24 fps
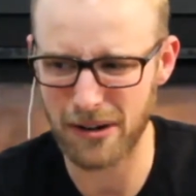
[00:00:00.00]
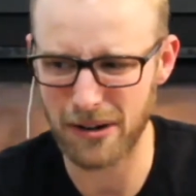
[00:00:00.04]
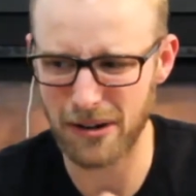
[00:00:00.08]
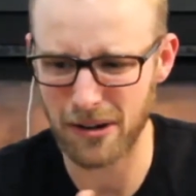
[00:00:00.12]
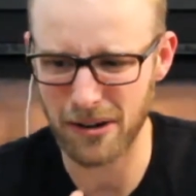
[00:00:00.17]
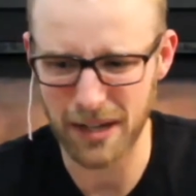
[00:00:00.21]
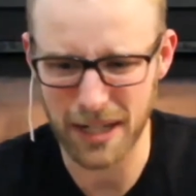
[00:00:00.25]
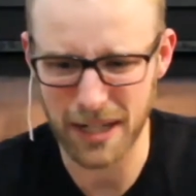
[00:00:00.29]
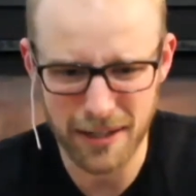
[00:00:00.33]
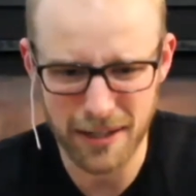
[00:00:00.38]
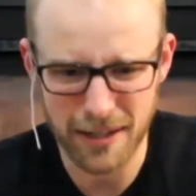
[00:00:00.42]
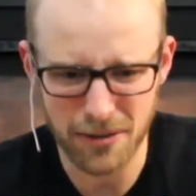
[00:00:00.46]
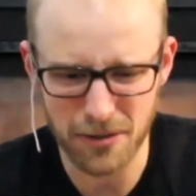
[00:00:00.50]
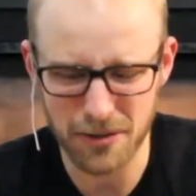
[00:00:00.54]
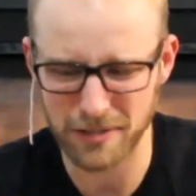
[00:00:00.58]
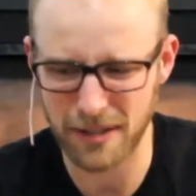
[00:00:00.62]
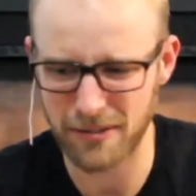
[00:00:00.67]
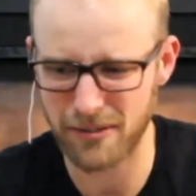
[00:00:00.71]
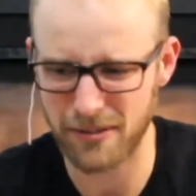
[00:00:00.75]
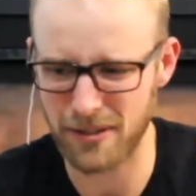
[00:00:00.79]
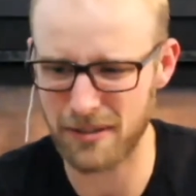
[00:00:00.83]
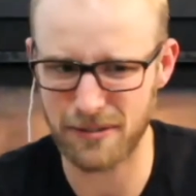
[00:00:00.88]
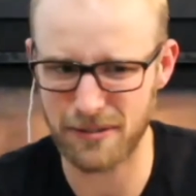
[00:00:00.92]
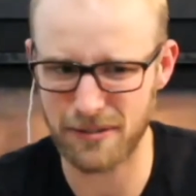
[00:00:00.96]
are evil,
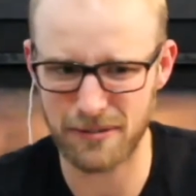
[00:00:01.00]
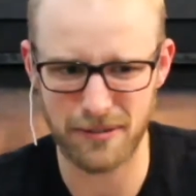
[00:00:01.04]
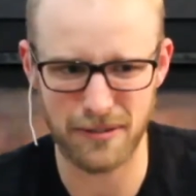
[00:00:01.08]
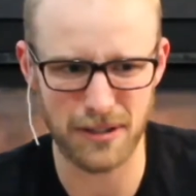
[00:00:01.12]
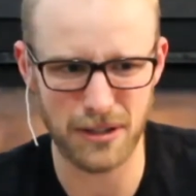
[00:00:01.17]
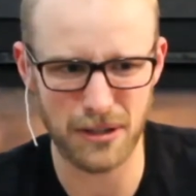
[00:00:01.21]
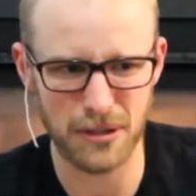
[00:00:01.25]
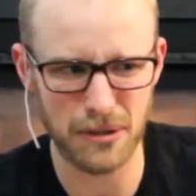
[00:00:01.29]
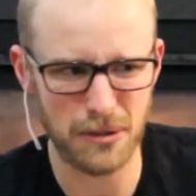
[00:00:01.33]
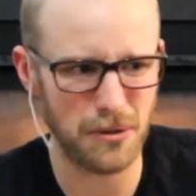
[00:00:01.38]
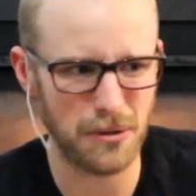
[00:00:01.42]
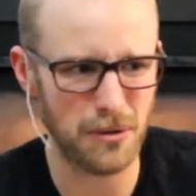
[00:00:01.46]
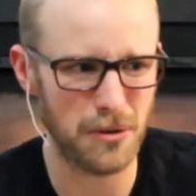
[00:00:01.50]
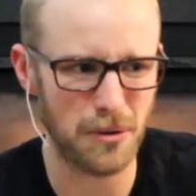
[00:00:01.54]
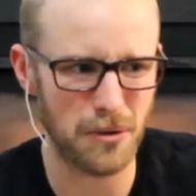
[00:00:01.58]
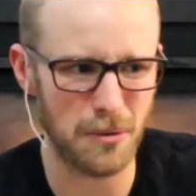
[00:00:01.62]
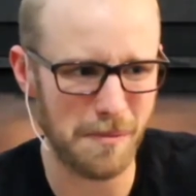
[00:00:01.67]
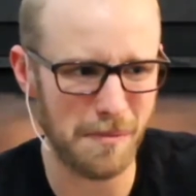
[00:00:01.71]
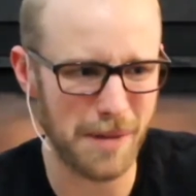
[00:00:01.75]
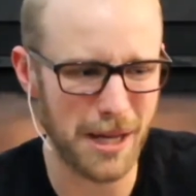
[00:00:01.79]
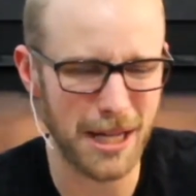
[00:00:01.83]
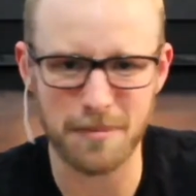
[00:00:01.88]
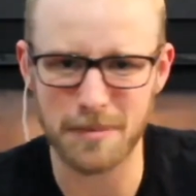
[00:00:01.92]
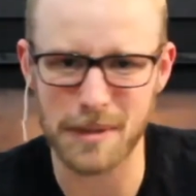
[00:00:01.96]
even if you who
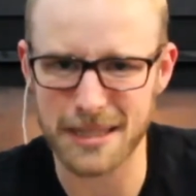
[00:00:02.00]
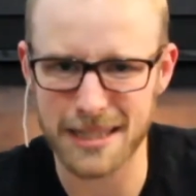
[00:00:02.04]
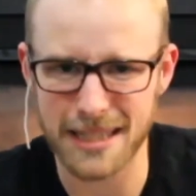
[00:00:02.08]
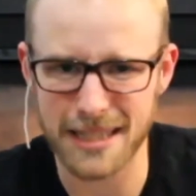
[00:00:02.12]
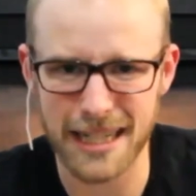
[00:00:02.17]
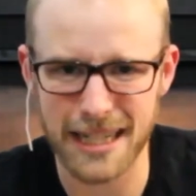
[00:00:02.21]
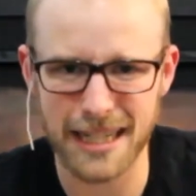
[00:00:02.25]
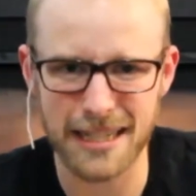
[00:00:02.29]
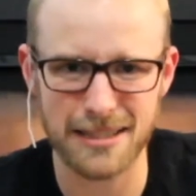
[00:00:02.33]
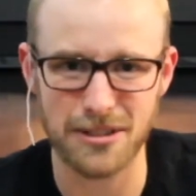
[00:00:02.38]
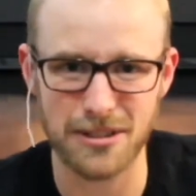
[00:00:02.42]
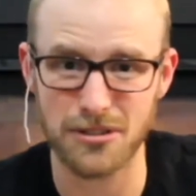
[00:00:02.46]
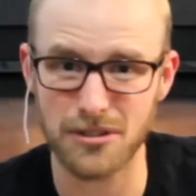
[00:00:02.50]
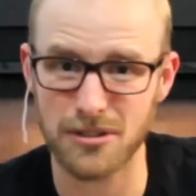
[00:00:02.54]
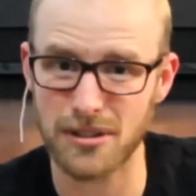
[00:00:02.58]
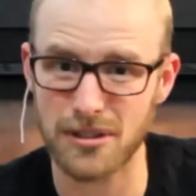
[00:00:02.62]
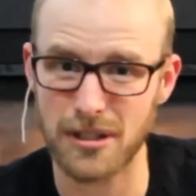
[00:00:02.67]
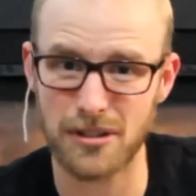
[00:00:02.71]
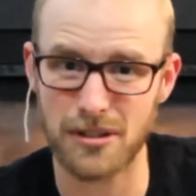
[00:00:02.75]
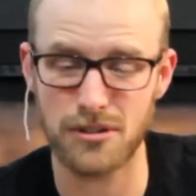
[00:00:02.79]
make mistakes and are,